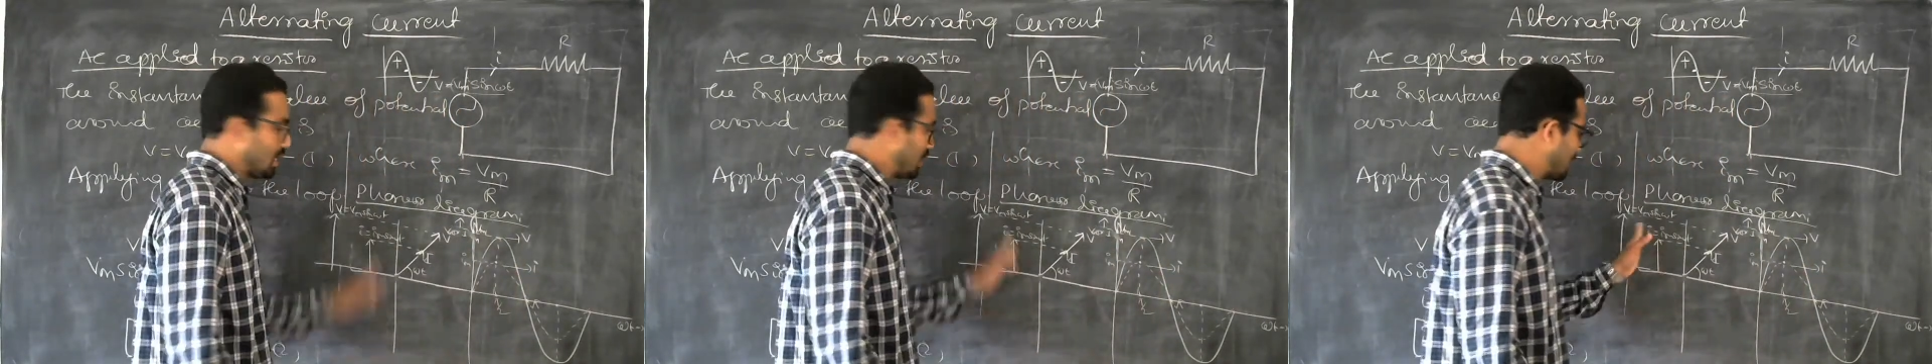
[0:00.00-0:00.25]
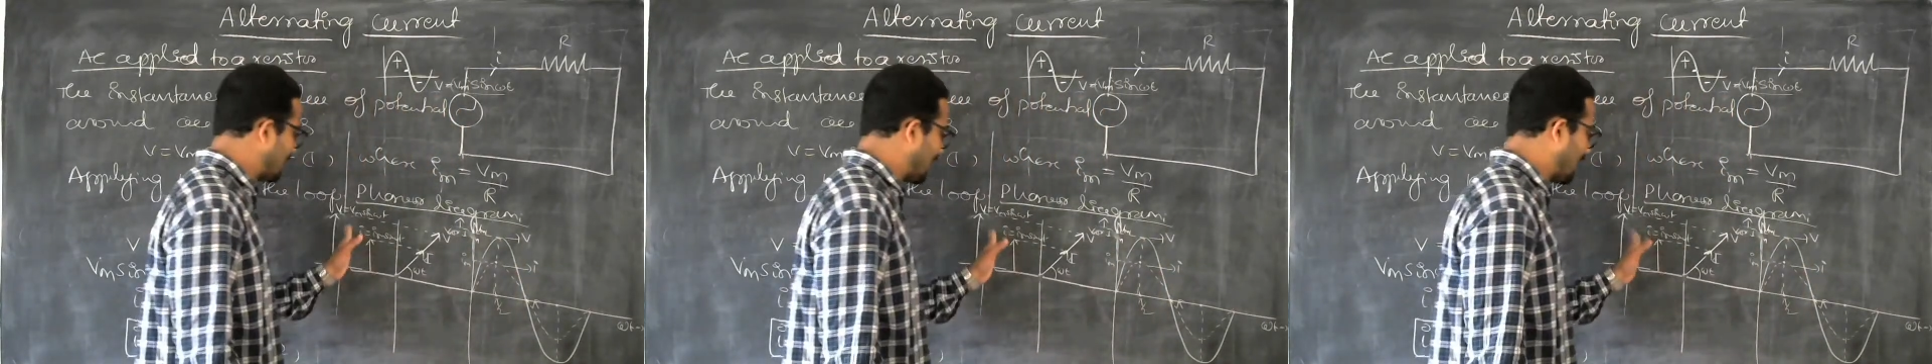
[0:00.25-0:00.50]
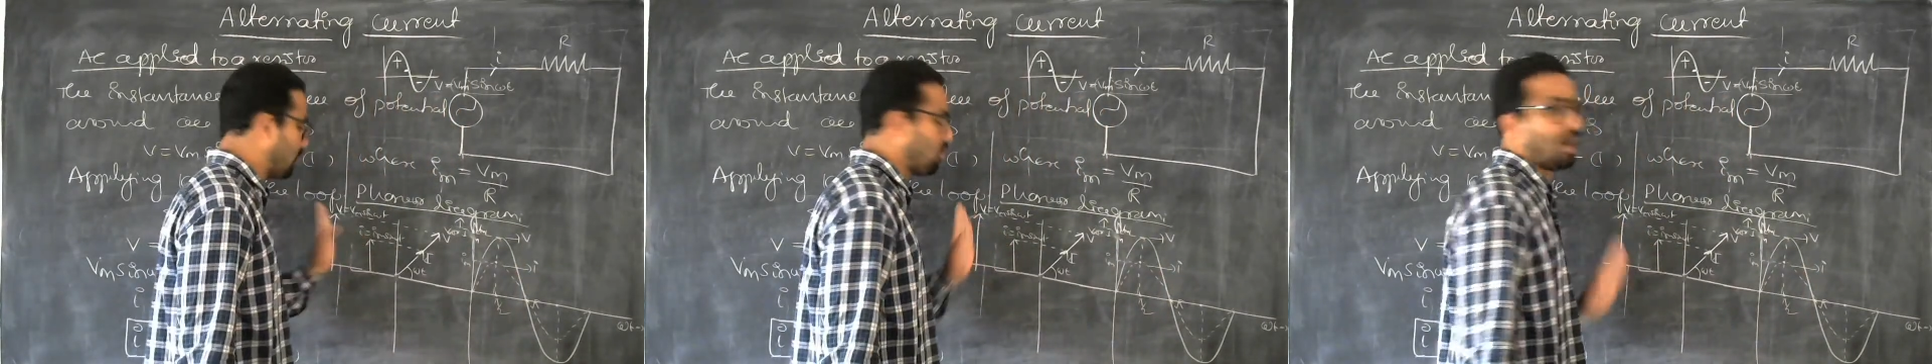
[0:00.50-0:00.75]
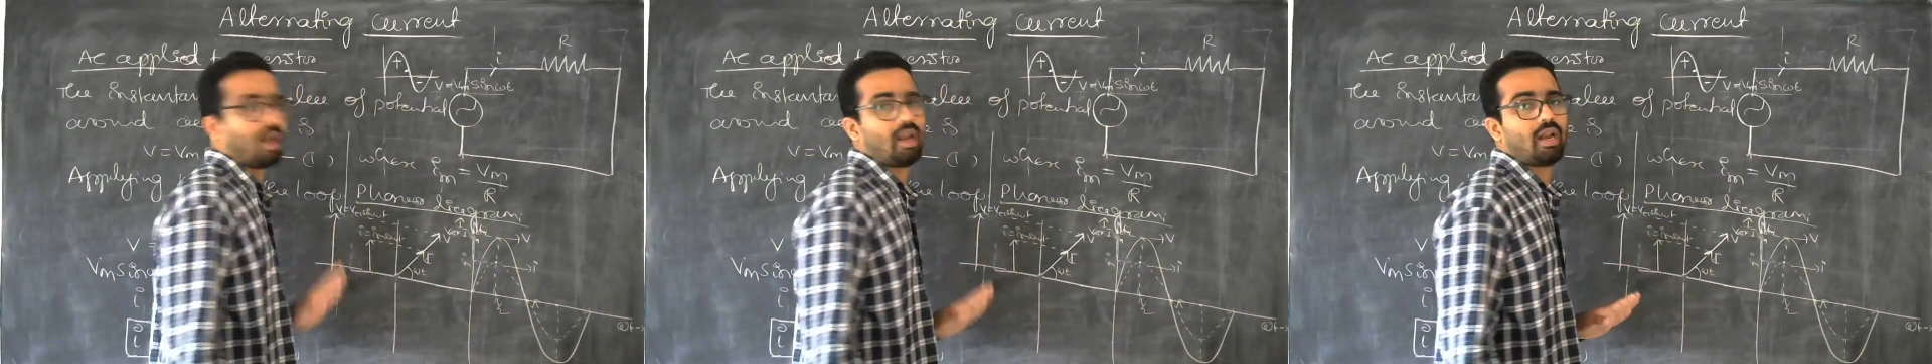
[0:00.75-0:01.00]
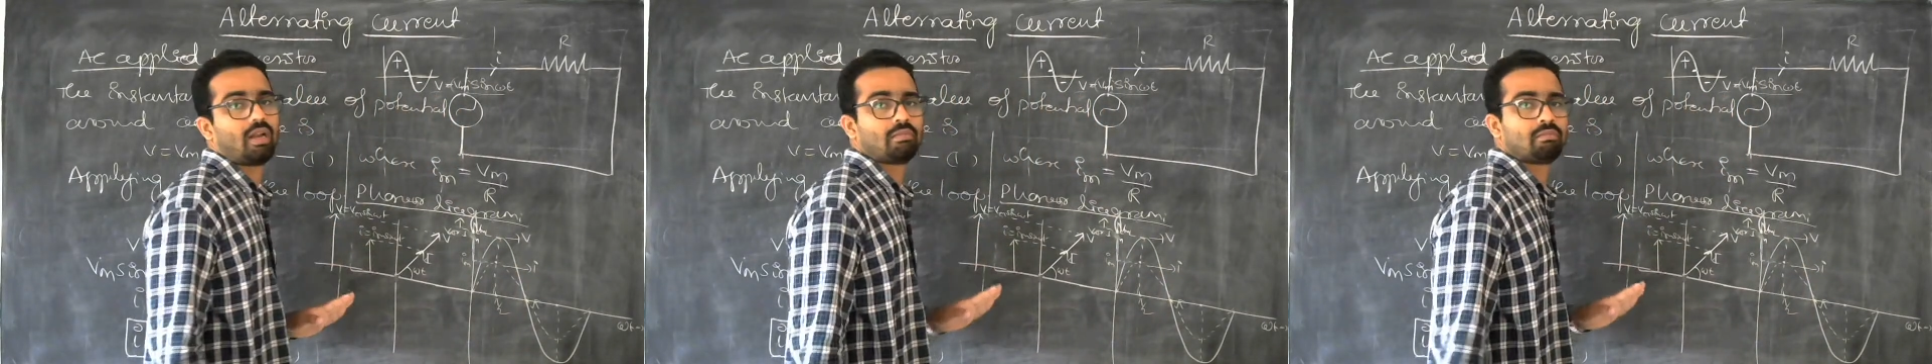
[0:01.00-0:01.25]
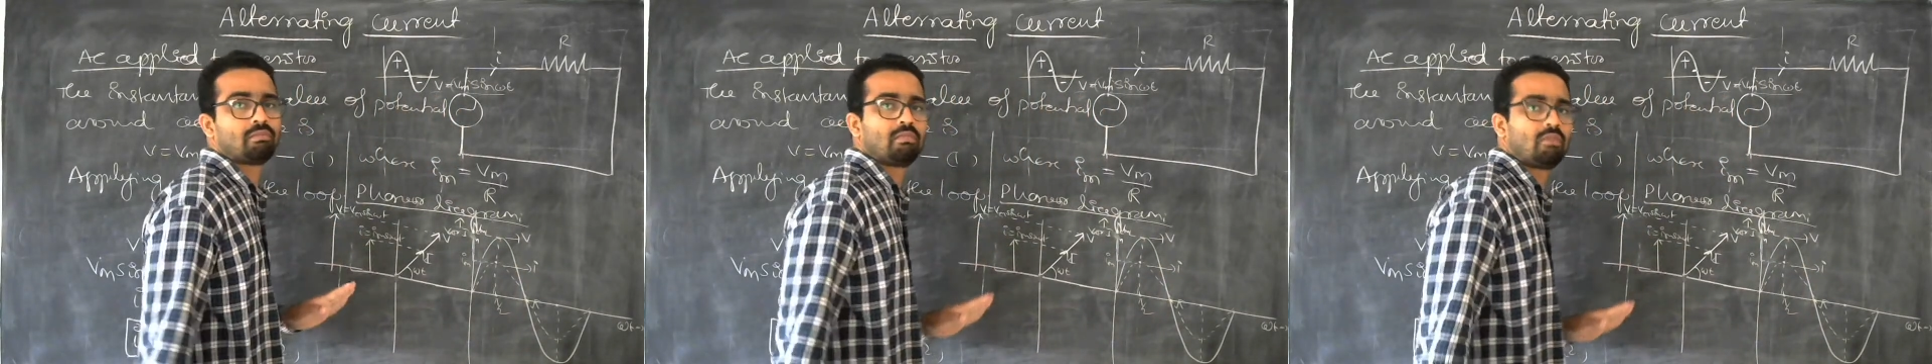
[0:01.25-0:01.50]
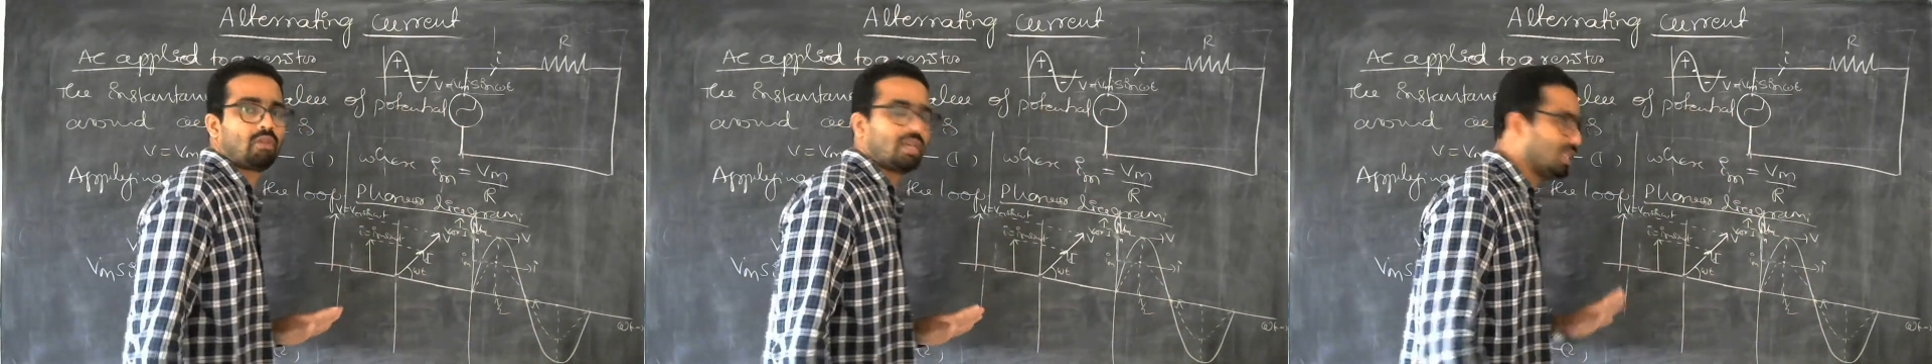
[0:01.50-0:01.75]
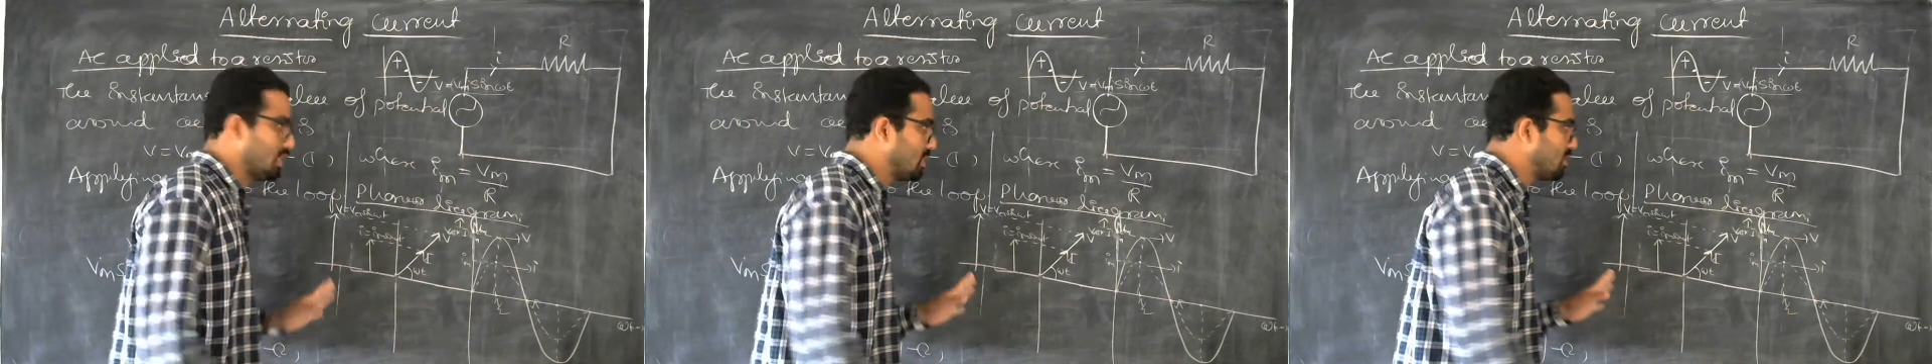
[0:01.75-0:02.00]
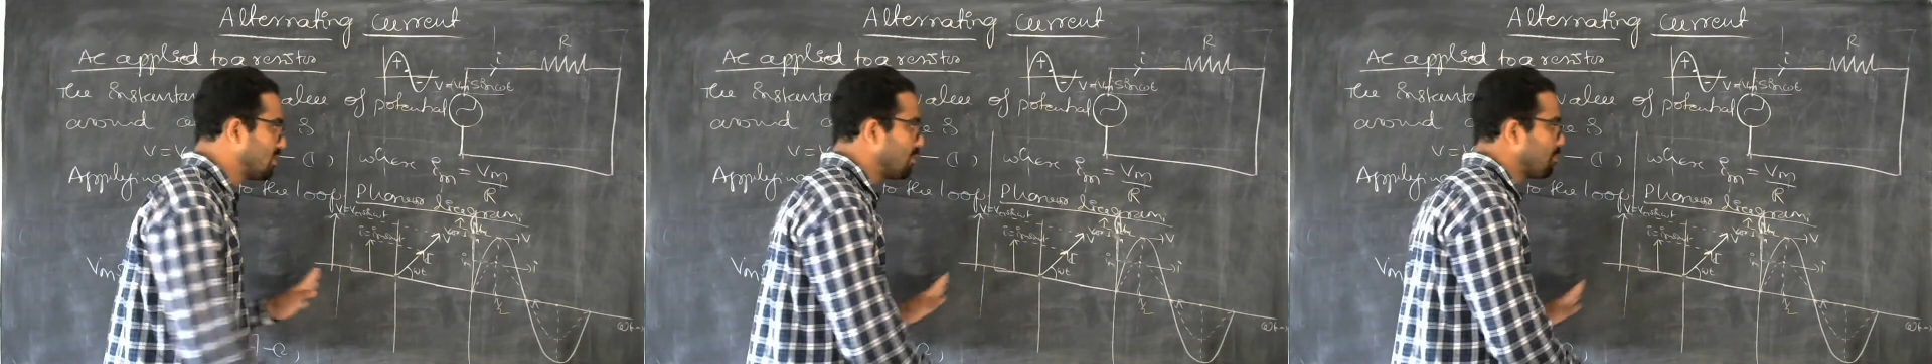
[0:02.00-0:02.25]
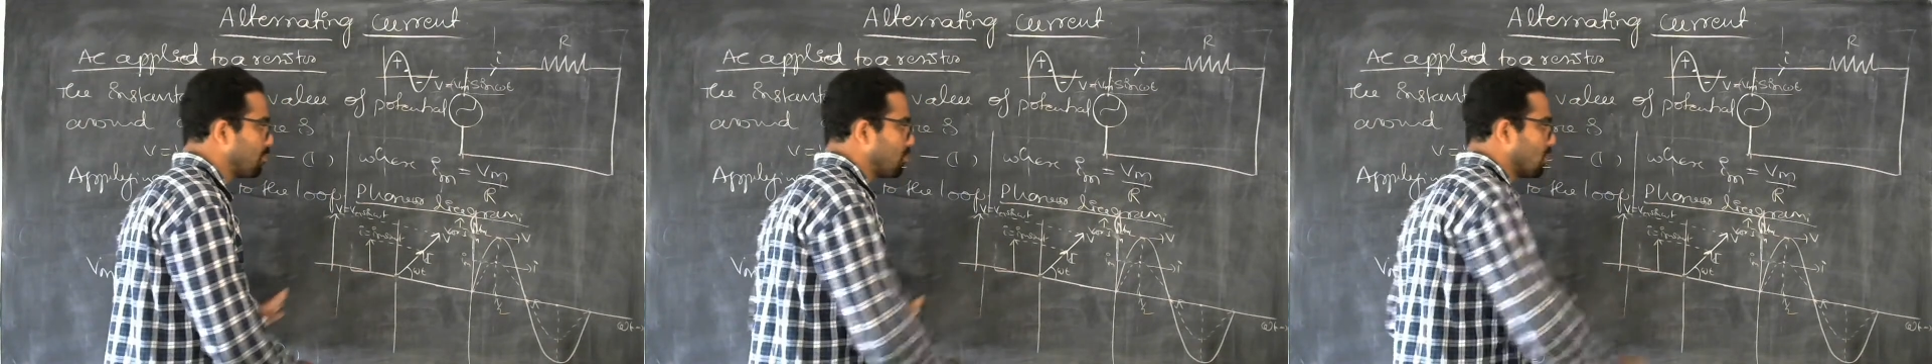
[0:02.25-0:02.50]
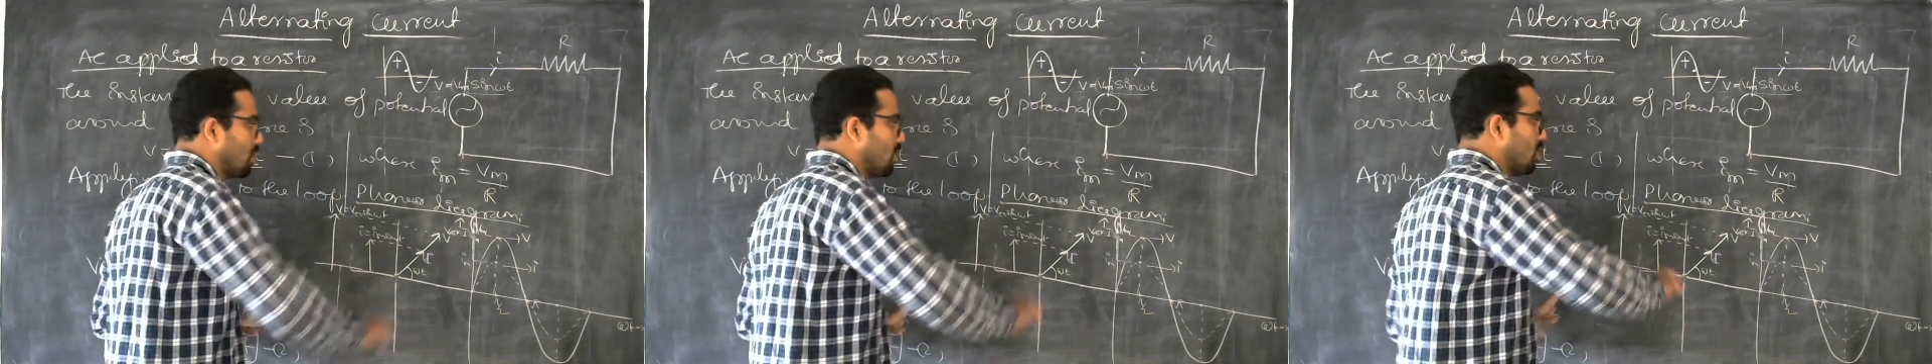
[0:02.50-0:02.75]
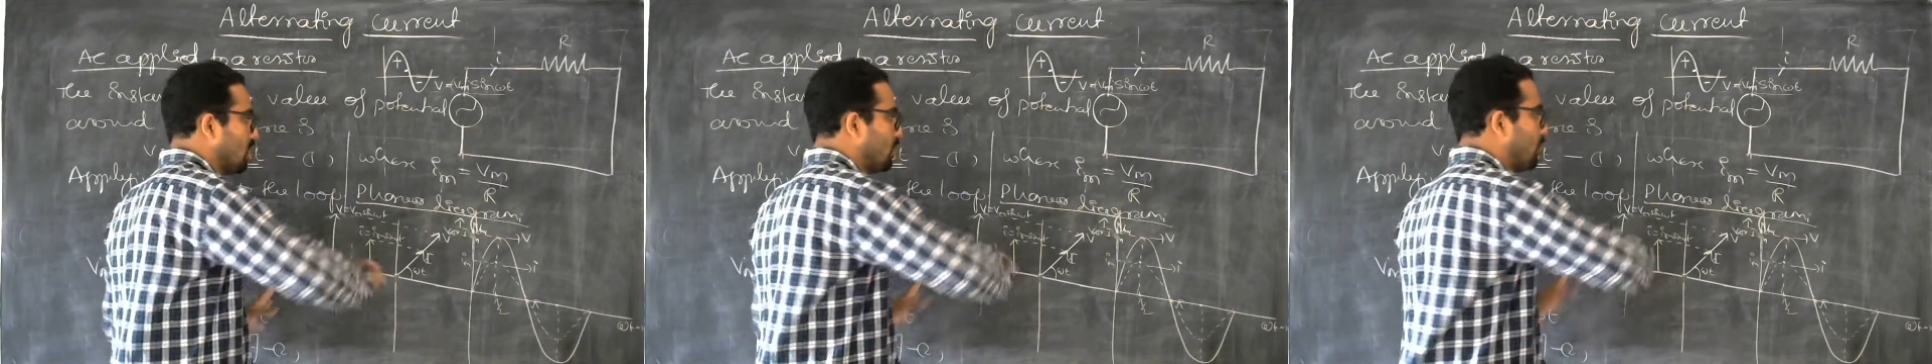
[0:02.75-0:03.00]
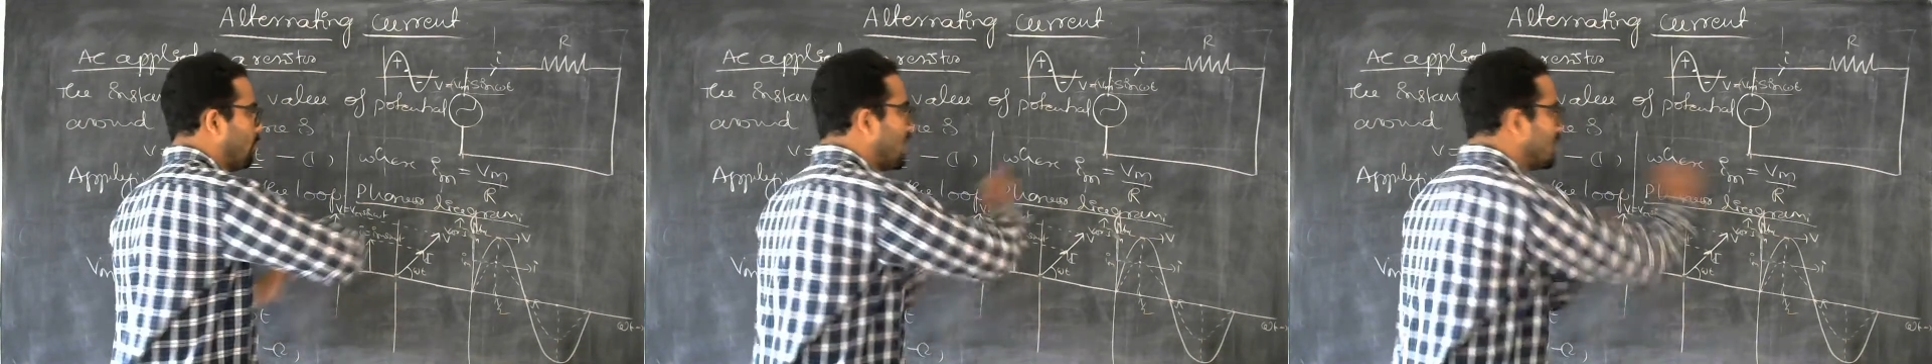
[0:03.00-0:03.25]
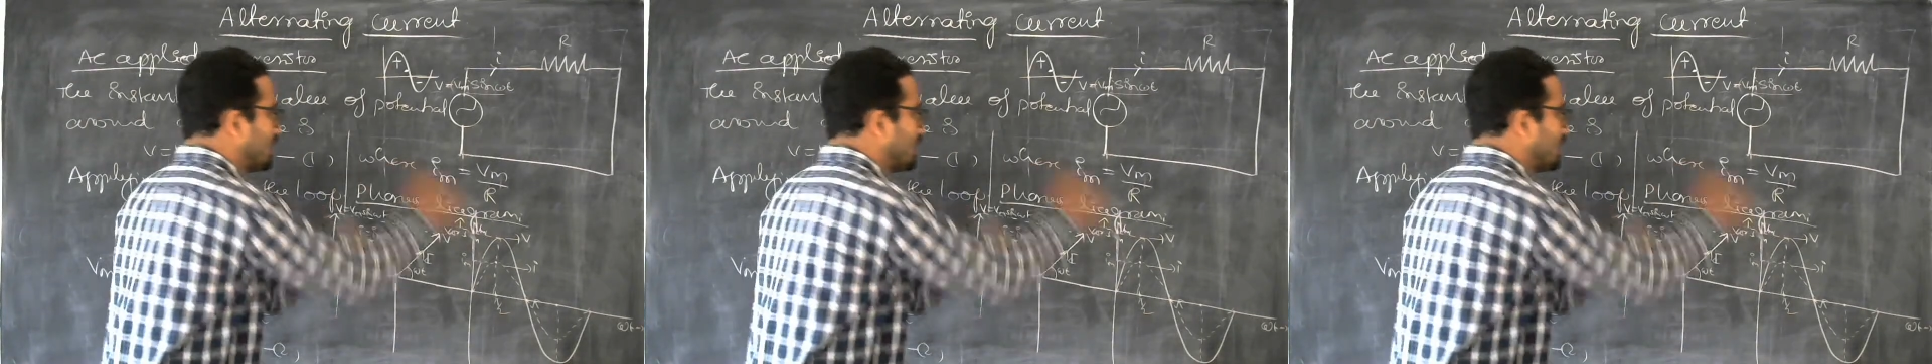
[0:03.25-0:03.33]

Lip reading: second quadrant. Okay, this is a phasor